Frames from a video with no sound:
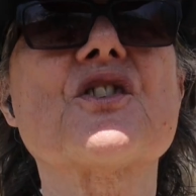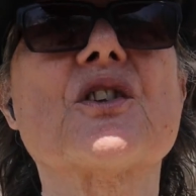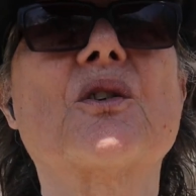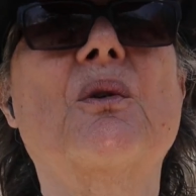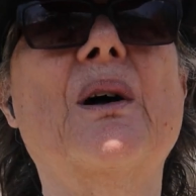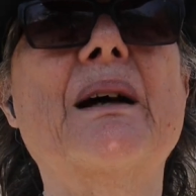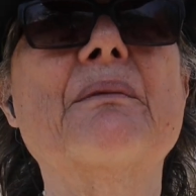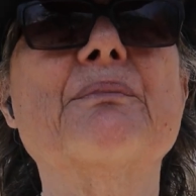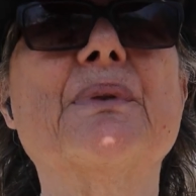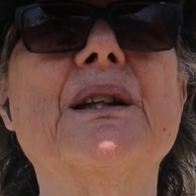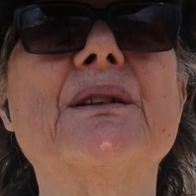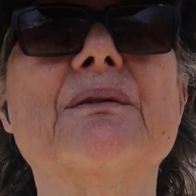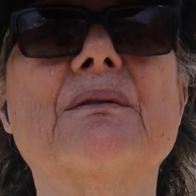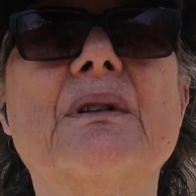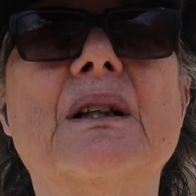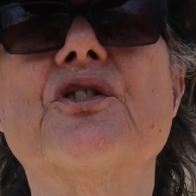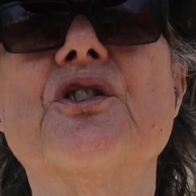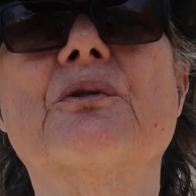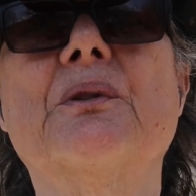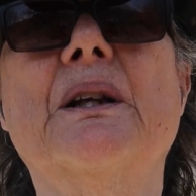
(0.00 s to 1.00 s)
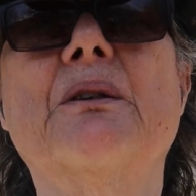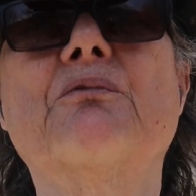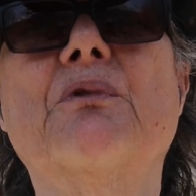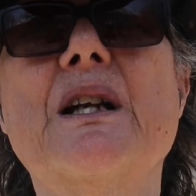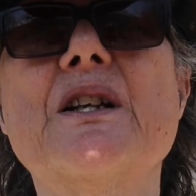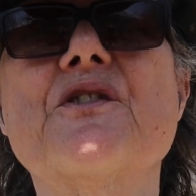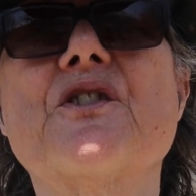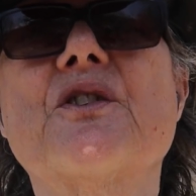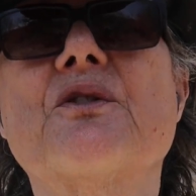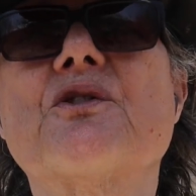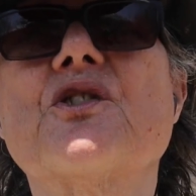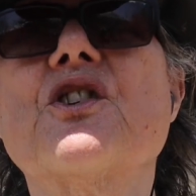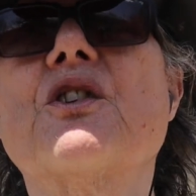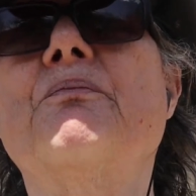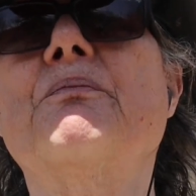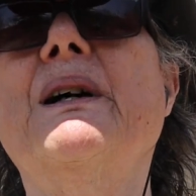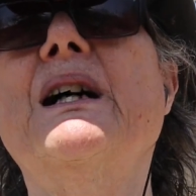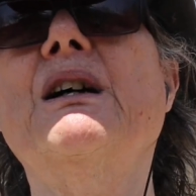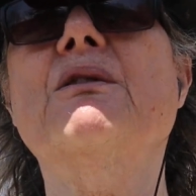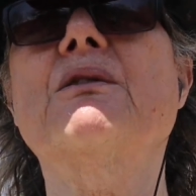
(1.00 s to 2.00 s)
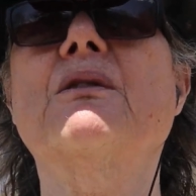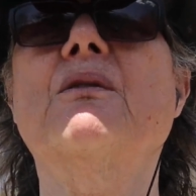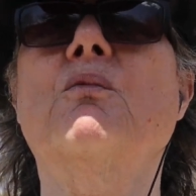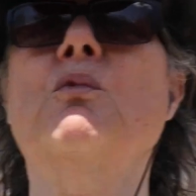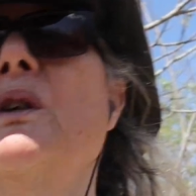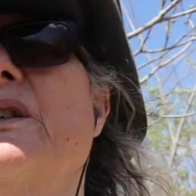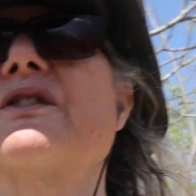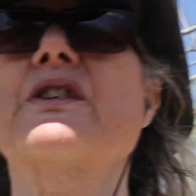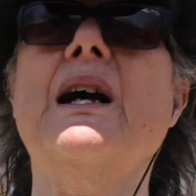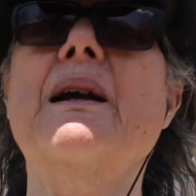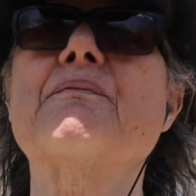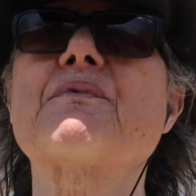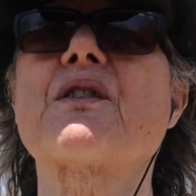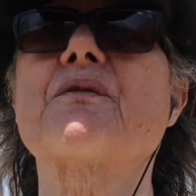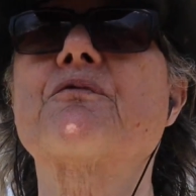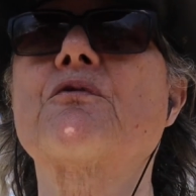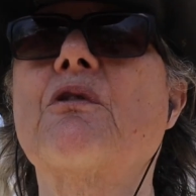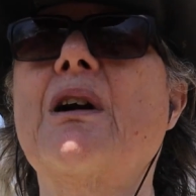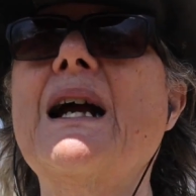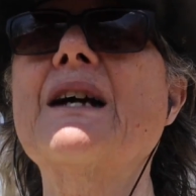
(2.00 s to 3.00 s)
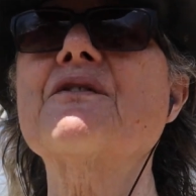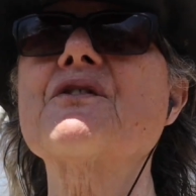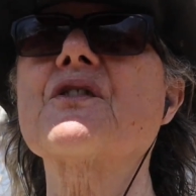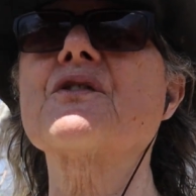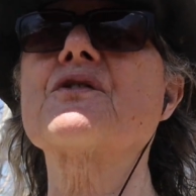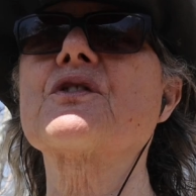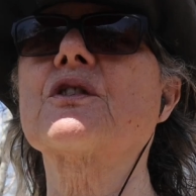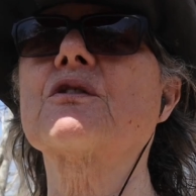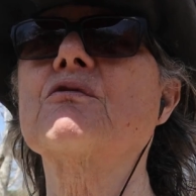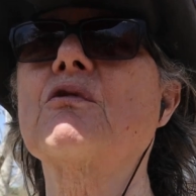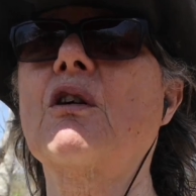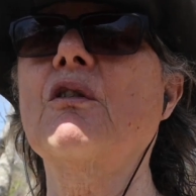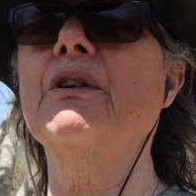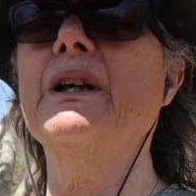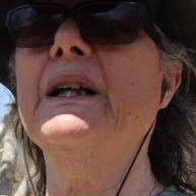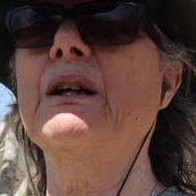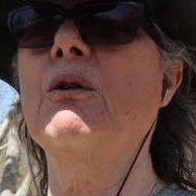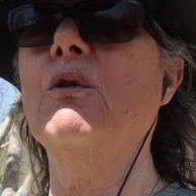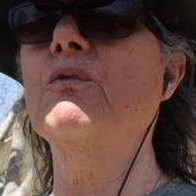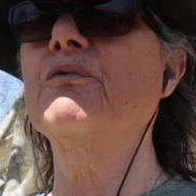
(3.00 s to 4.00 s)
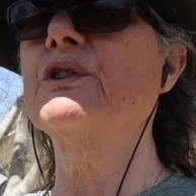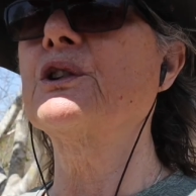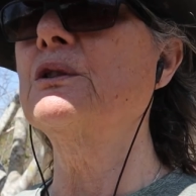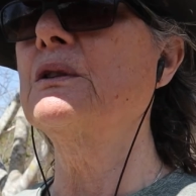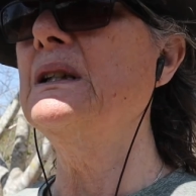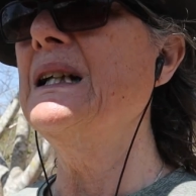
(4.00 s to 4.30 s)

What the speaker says: so I've been doing research about what types of grasses are growing over